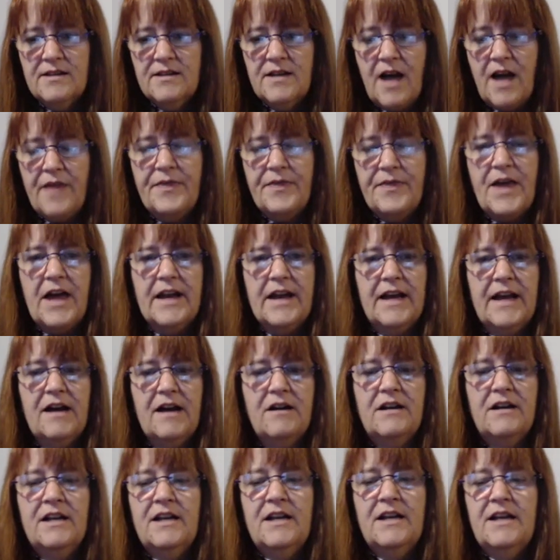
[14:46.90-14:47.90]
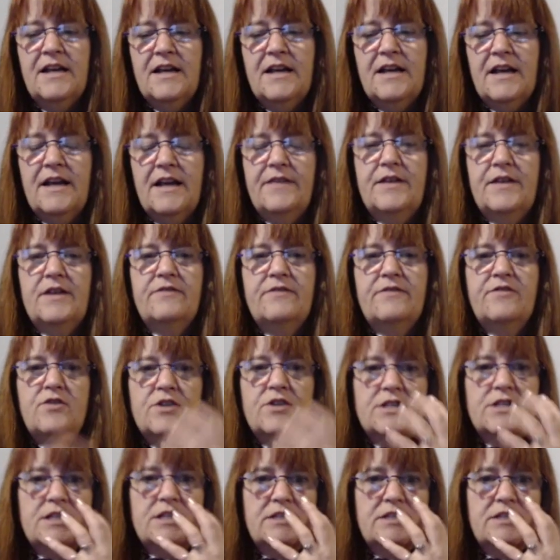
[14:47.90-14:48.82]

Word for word: got that out. And then, of course,